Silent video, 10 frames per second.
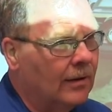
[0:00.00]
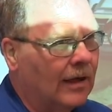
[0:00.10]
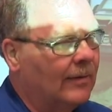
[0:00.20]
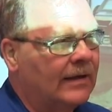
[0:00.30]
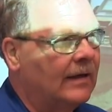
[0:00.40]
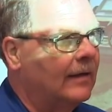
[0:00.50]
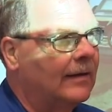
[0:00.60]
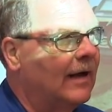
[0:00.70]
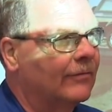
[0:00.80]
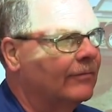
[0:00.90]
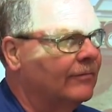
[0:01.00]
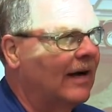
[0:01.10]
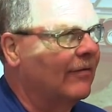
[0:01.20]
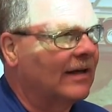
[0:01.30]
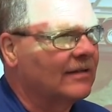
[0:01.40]
I mean, it didn't even have
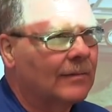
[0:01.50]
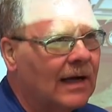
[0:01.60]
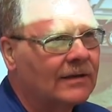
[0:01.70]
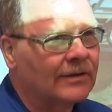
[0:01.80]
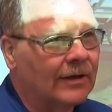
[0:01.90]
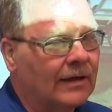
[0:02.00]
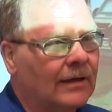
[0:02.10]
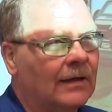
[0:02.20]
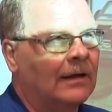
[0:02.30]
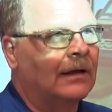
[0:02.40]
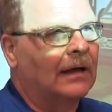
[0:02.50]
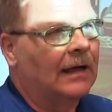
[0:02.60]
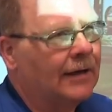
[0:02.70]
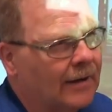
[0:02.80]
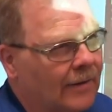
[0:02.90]
5,000 miles on
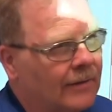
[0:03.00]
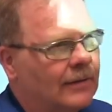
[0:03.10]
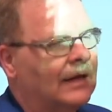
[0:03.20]
it.